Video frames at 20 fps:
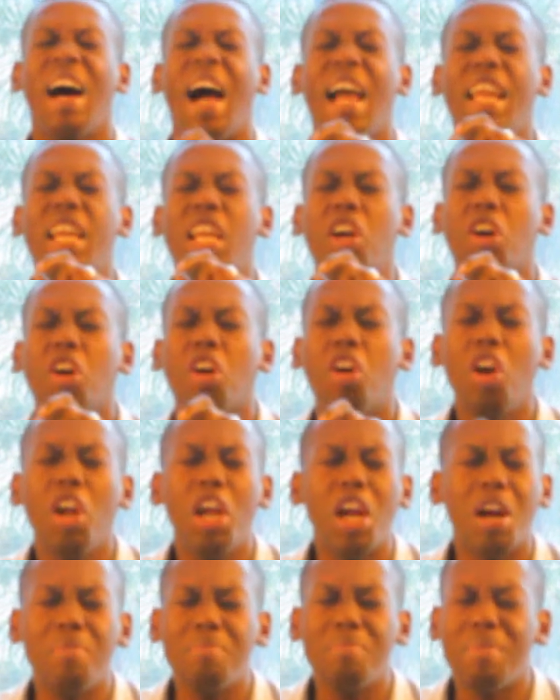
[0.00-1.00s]
I
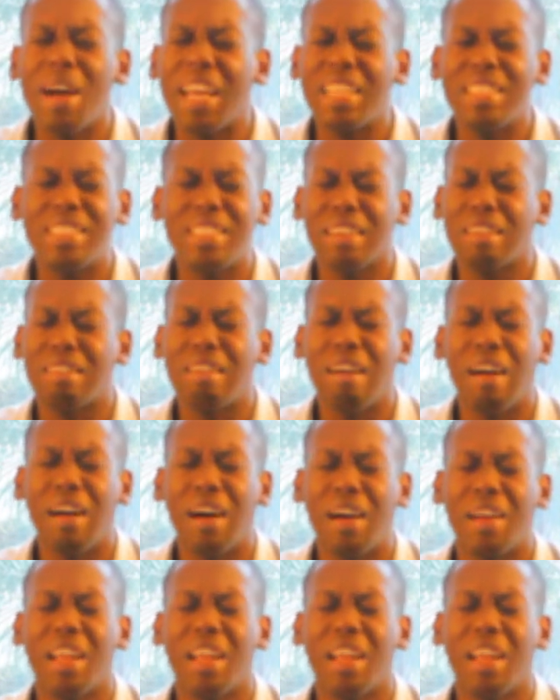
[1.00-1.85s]
declare, mighty God,